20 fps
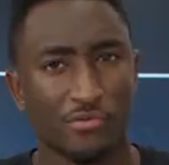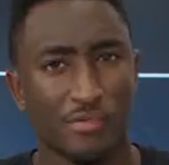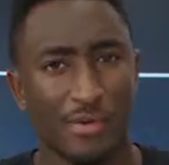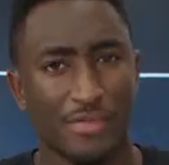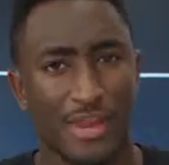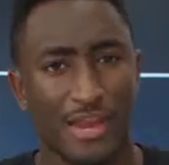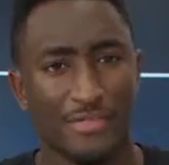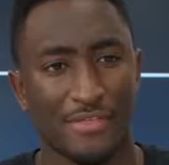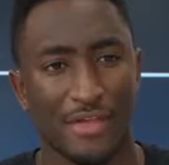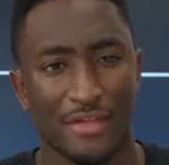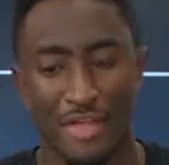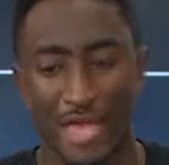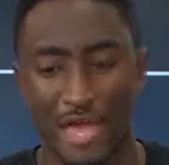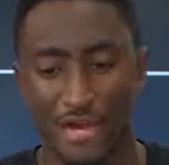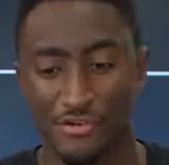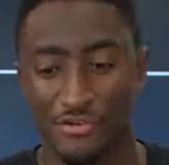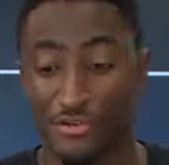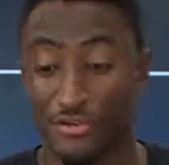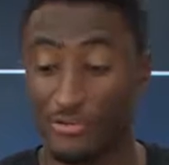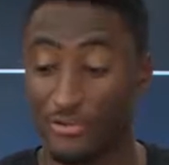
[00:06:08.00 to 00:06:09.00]
is one that I think
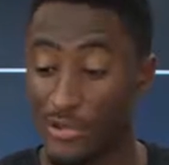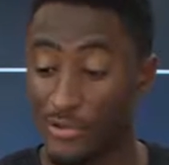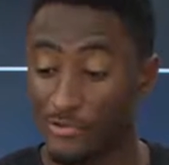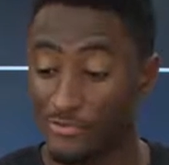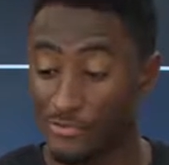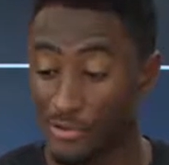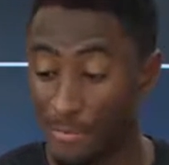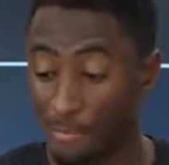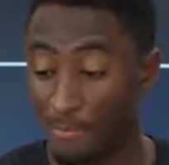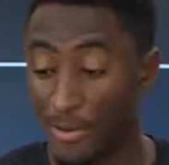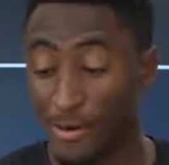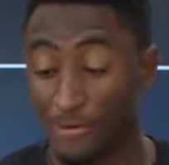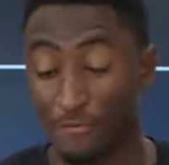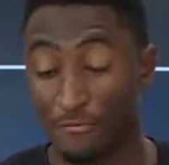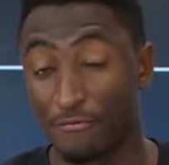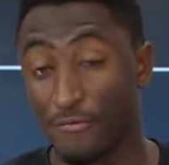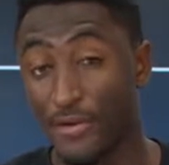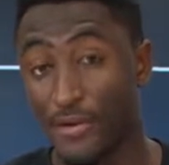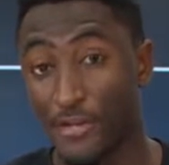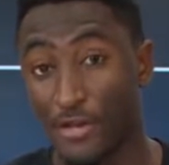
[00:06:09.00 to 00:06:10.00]
actually does better
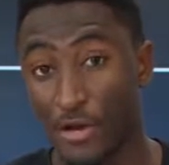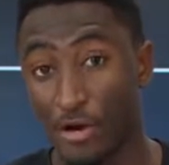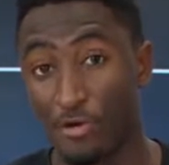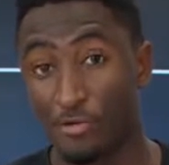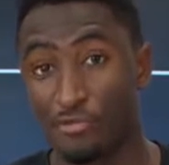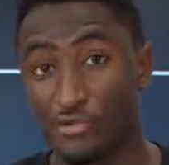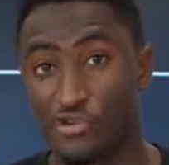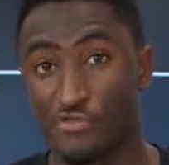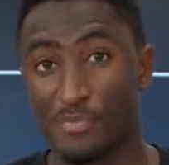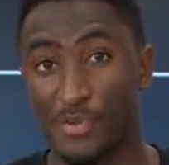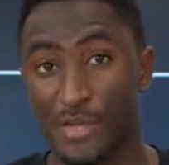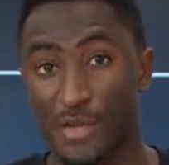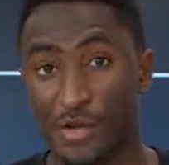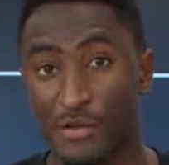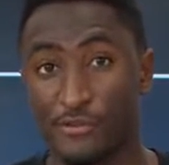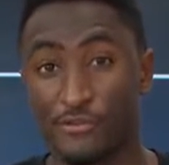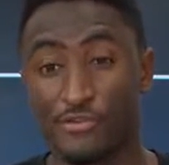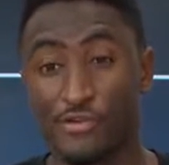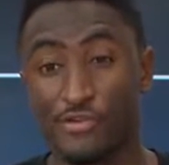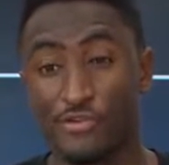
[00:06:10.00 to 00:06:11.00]
video, just
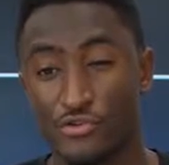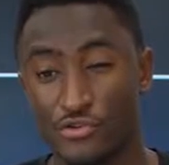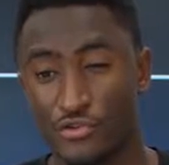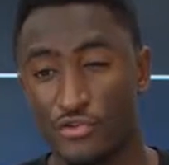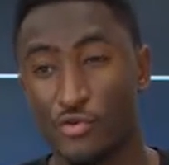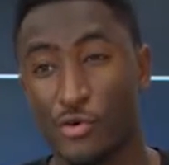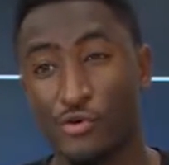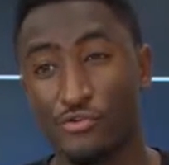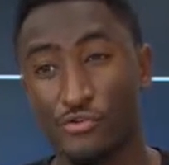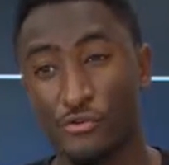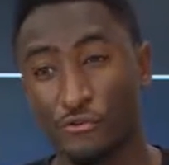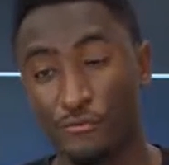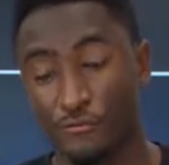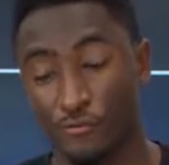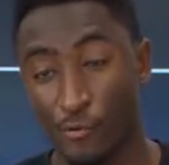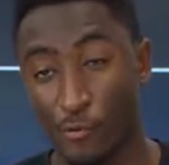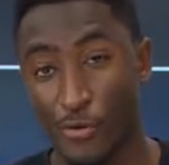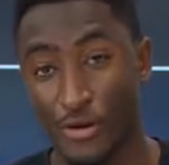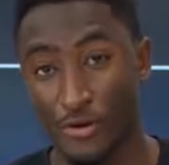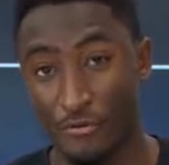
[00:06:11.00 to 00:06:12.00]
because
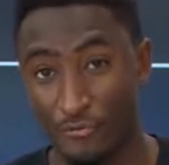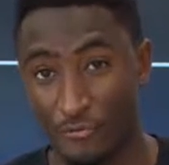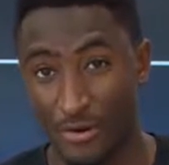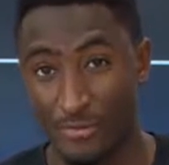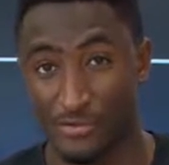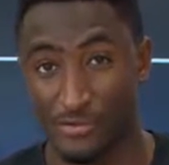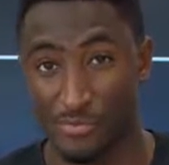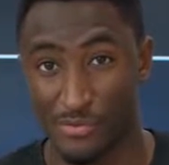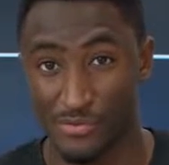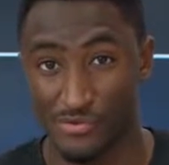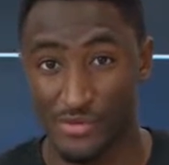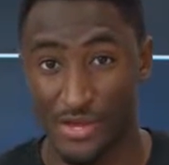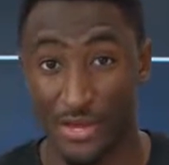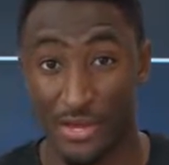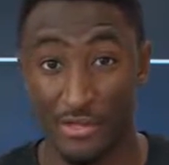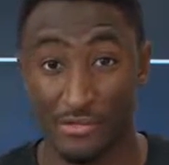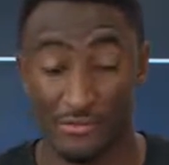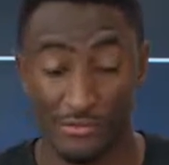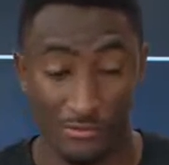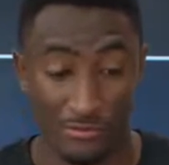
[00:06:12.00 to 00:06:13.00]
240 frames per
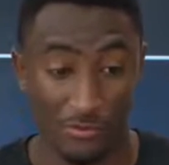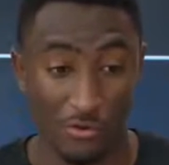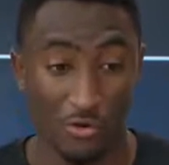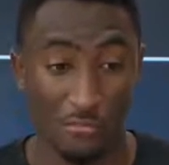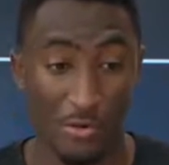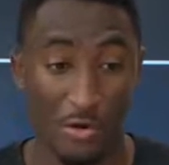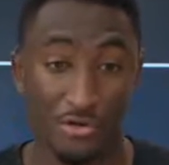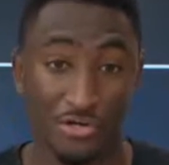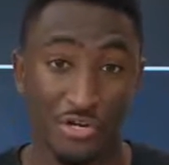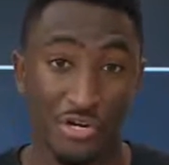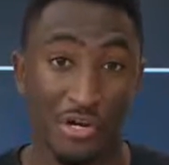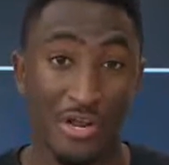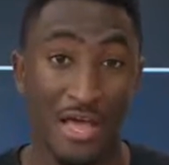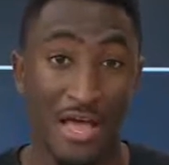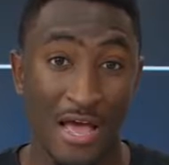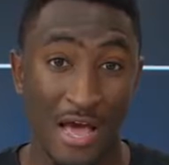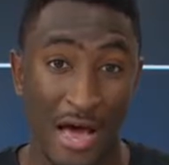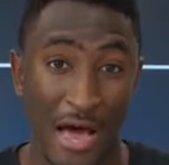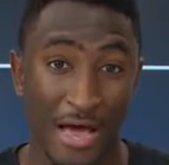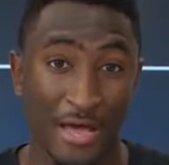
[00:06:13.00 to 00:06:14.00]
second, slow motion,
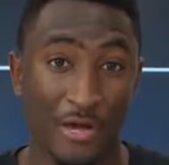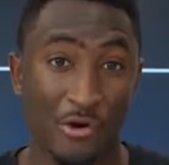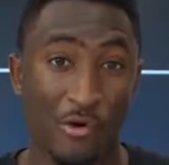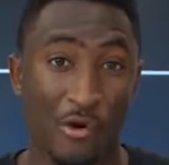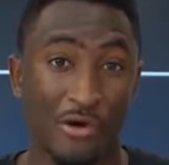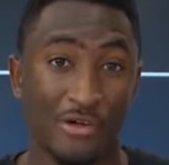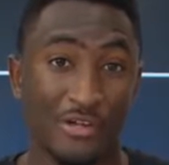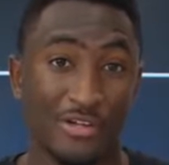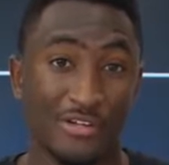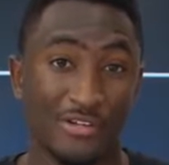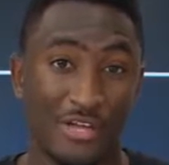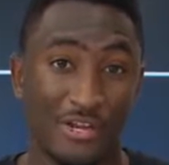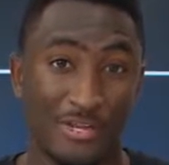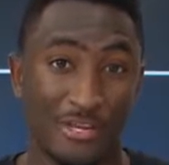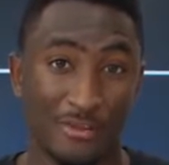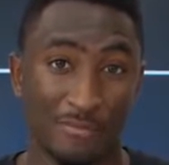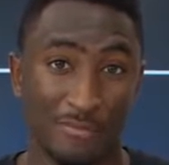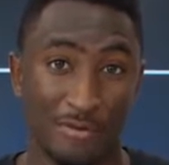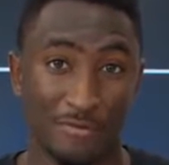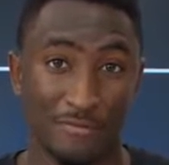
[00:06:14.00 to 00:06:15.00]
high quality
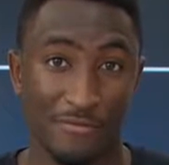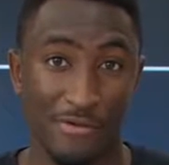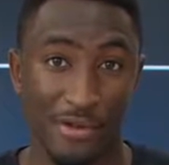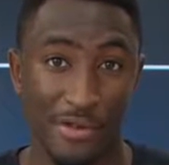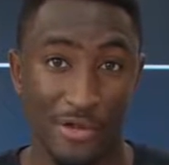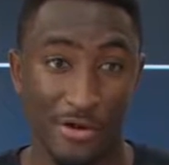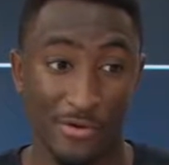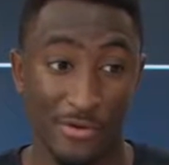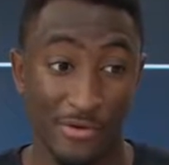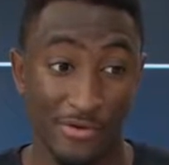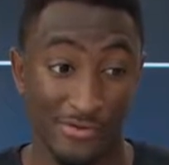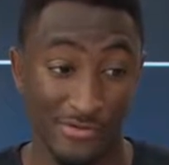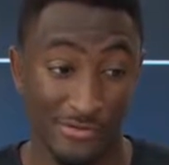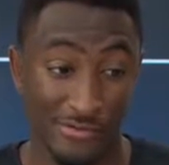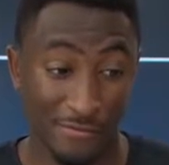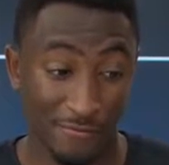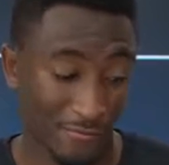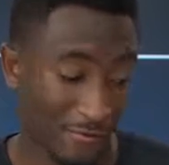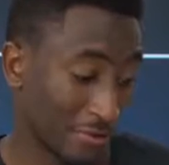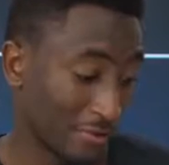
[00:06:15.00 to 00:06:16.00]
1080p video is
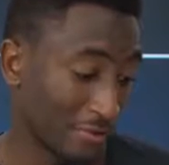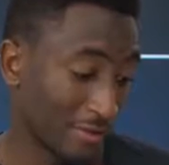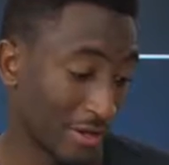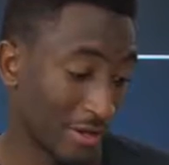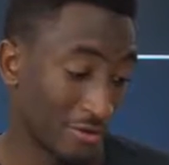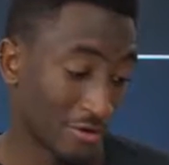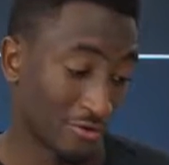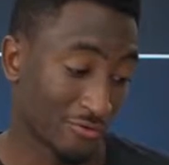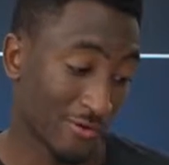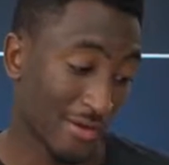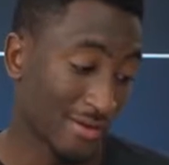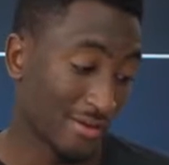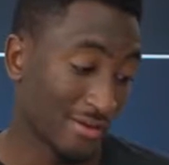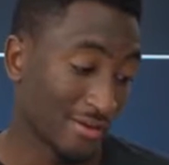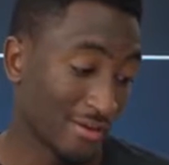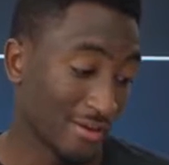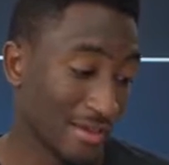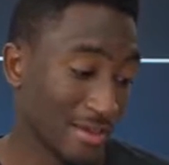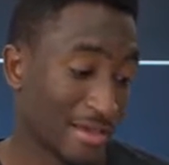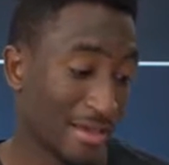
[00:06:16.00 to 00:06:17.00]
severely
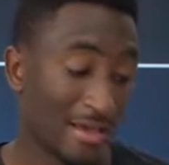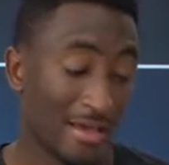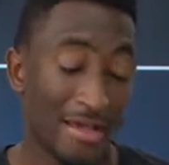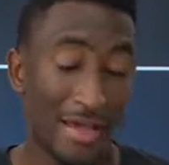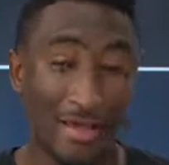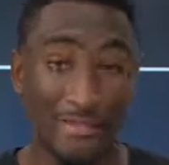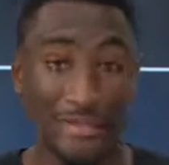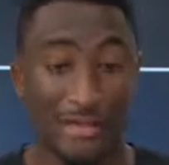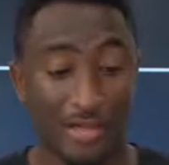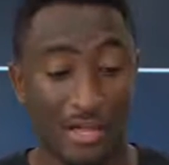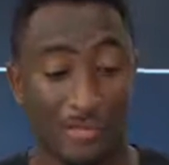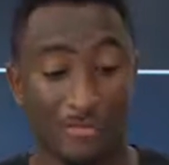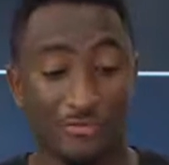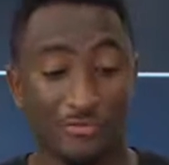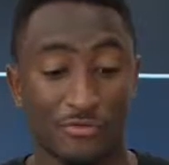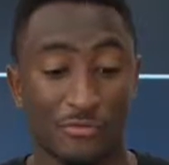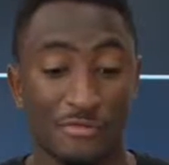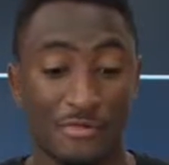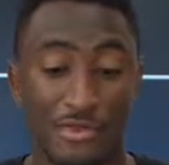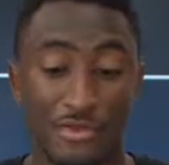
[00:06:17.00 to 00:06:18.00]
underrated. And that comes
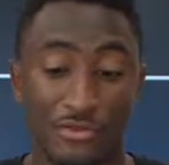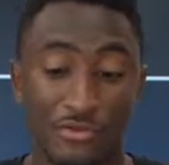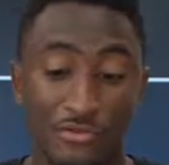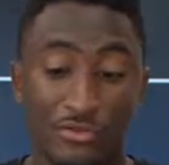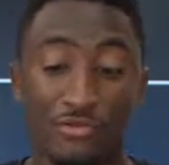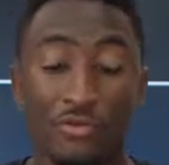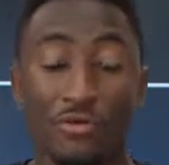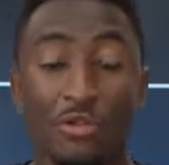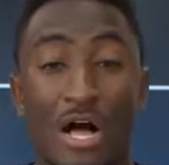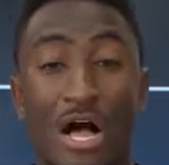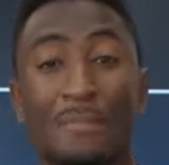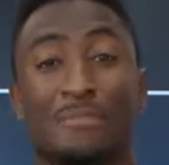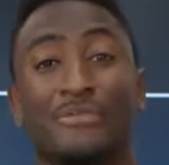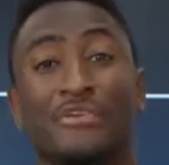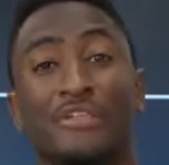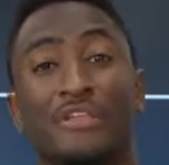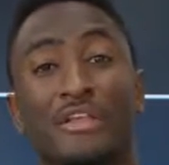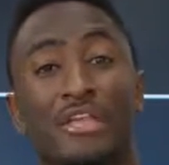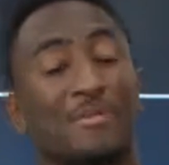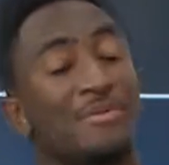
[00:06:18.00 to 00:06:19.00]
from the dual
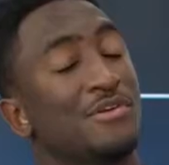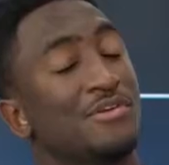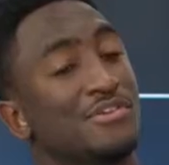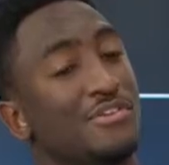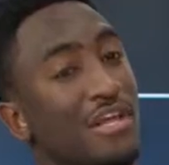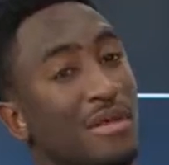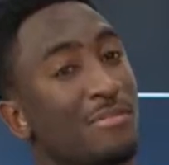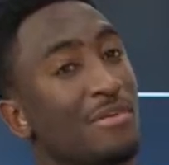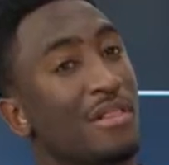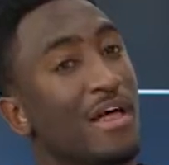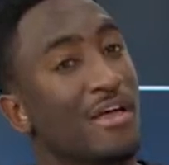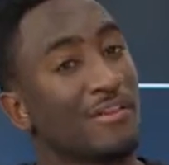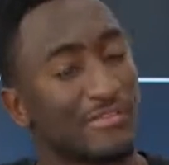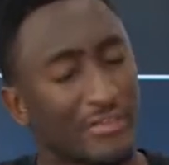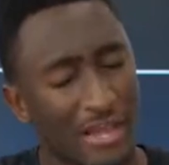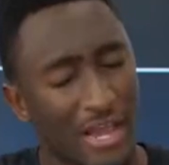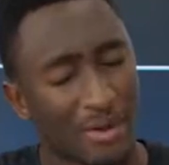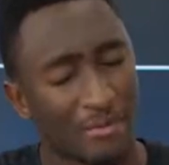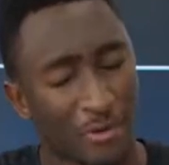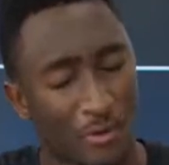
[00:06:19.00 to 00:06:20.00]
optically image
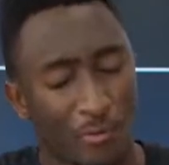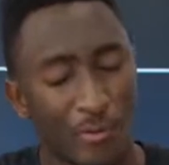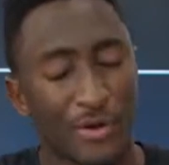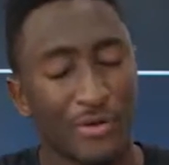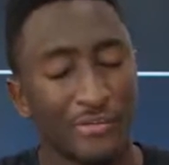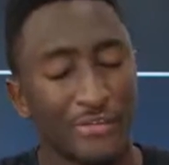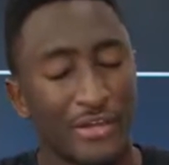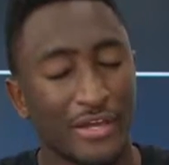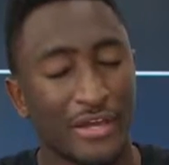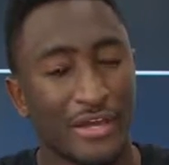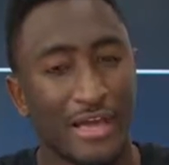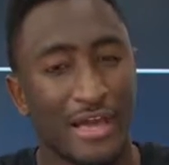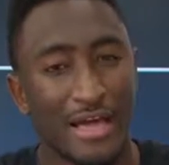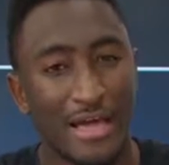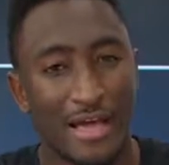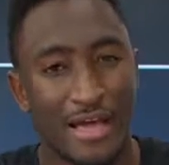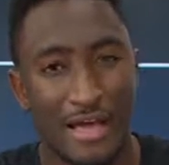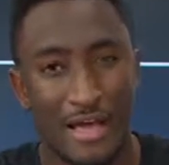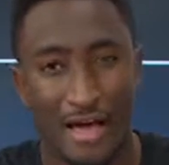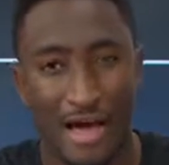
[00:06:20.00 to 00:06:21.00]
stabilized camera wielding
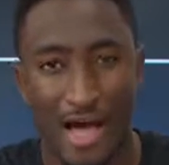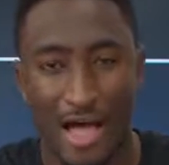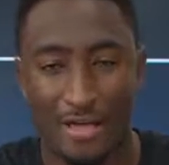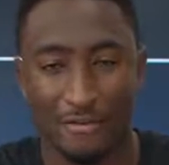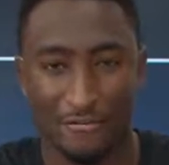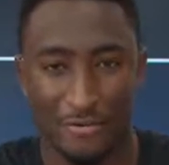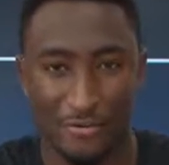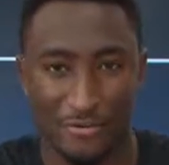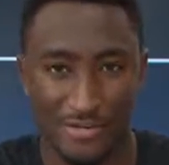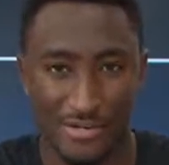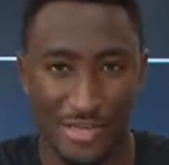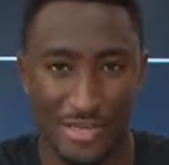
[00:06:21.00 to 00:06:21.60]
iPhone